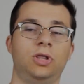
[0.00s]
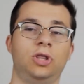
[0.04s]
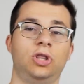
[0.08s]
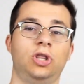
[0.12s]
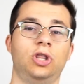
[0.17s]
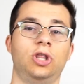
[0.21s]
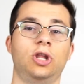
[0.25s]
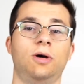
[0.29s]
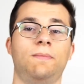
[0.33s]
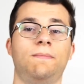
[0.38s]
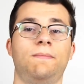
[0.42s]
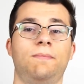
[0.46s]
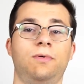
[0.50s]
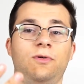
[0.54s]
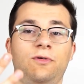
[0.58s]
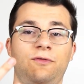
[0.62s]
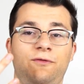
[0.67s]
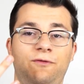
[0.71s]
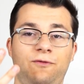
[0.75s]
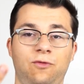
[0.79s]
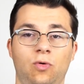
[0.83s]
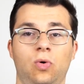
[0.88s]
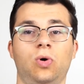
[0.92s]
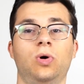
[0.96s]
Number
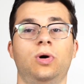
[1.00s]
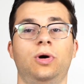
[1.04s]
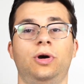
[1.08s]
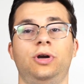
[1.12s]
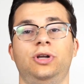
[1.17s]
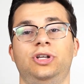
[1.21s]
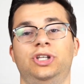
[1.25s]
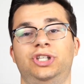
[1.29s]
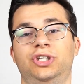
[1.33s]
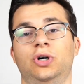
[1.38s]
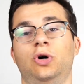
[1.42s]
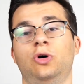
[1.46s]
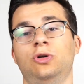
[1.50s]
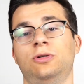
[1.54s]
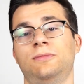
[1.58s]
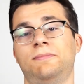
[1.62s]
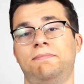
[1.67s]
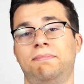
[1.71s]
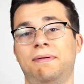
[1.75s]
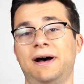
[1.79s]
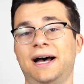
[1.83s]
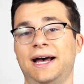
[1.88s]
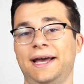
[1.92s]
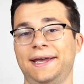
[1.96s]
four,
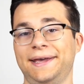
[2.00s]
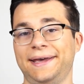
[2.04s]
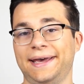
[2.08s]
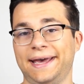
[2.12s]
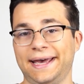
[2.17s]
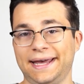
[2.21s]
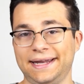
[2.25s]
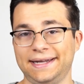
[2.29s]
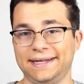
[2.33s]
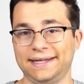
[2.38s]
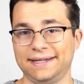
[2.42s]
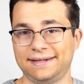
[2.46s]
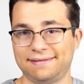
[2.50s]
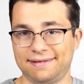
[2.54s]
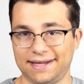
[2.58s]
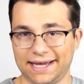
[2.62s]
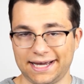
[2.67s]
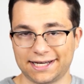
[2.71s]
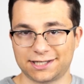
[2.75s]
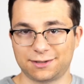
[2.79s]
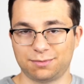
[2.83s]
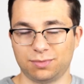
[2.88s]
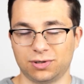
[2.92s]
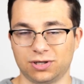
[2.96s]
don't buy any
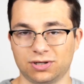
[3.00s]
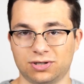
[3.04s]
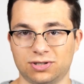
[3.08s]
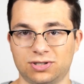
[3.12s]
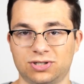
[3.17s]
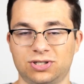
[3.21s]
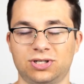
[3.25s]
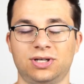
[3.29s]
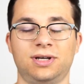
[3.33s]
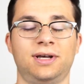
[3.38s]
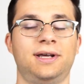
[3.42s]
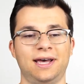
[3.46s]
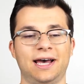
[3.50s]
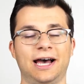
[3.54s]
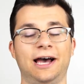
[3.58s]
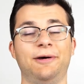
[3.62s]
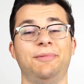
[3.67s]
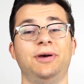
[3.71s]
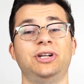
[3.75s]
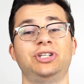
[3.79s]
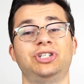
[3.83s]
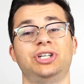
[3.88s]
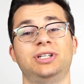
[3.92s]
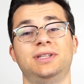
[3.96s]
textbooks. I
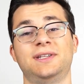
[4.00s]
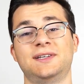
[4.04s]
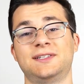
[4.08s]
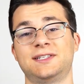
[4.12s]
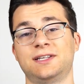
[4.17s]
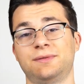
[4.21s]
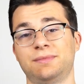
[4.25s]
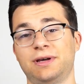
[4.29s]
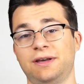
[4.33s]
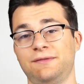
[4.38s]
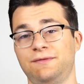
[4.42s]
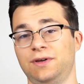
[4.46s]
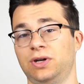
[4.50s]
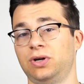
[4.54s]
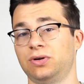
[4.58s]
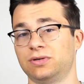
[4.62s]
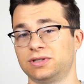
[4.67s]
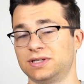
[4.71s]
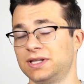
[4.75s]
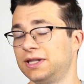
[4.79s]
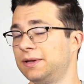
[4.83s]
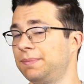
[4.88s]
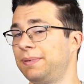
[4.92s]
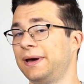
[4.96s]
mentioned this in my videos in the